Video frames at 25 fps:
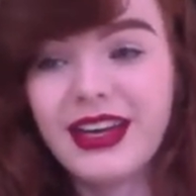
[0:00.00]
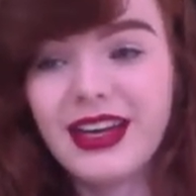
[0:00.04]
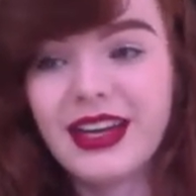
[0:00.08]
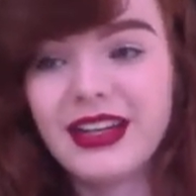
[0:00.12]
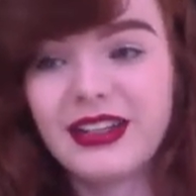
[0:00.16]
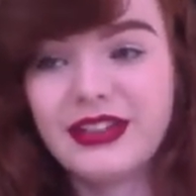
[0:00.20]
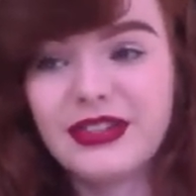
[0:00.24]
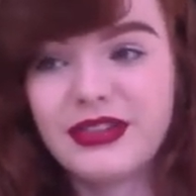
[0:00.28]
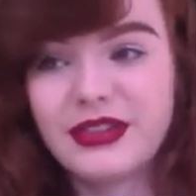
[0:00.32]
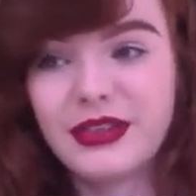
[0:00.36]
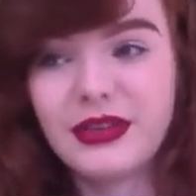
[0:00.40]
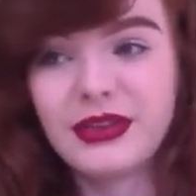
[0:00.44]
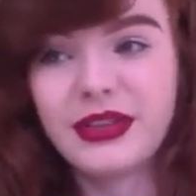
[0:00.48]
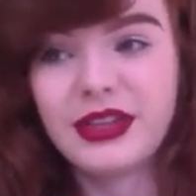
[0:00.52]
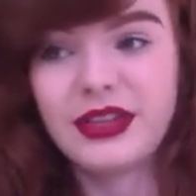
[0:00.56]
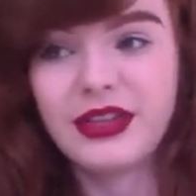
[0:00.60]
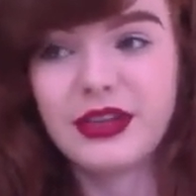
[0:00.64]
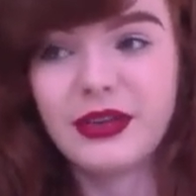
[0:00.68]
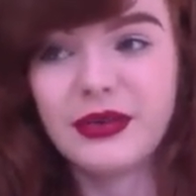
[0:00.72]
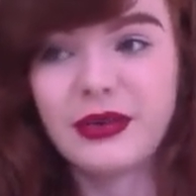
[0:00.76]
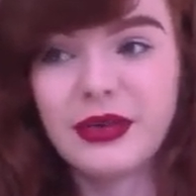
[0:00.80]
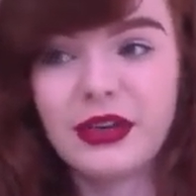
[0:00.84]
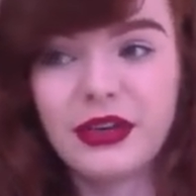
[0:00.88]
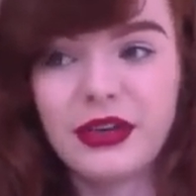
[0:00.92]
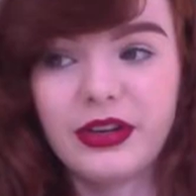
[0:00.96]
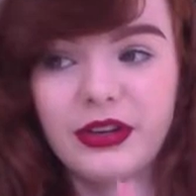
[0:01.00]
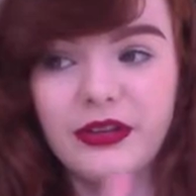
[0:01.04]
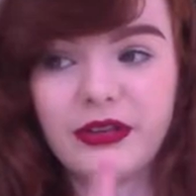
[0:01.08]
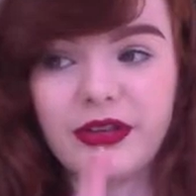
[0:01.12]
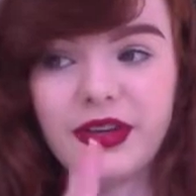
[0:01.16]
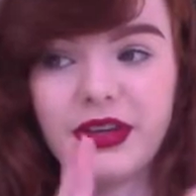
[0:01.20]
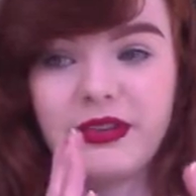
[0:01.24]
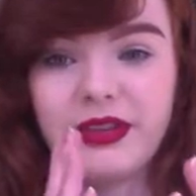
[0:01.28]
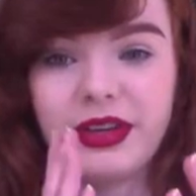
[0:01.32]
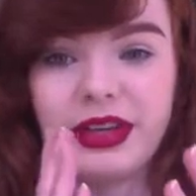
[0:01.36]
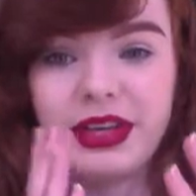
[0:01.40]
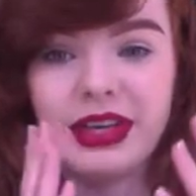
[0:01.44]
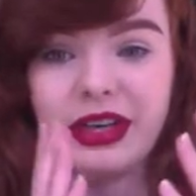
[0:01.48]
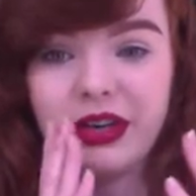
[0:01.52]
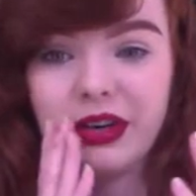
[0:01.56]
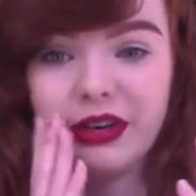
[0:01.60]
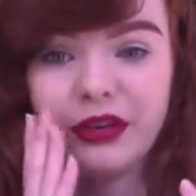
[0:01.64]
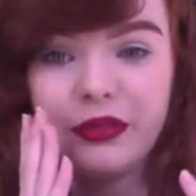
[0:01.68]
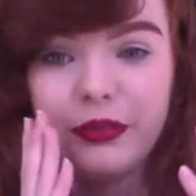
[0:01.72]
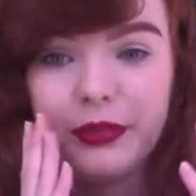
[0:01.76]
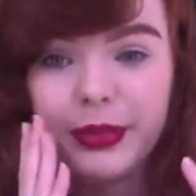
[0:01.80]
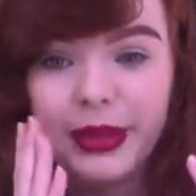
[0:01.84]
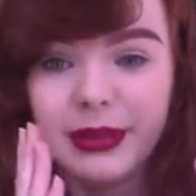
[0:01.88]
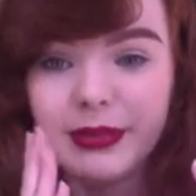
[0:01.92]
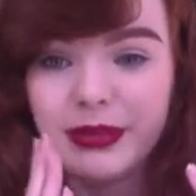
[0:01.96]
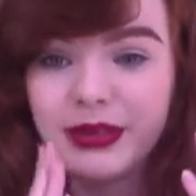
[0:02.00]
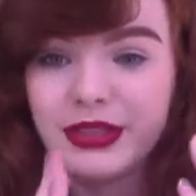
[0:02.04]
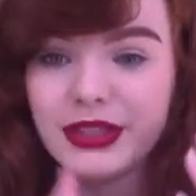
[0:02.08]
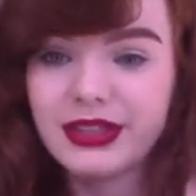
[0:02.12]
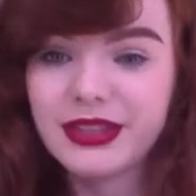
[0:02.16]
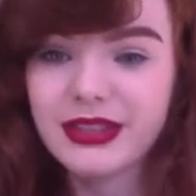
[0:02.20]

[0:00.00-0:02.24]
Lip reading: and so they don't kind of give any kind of pigment to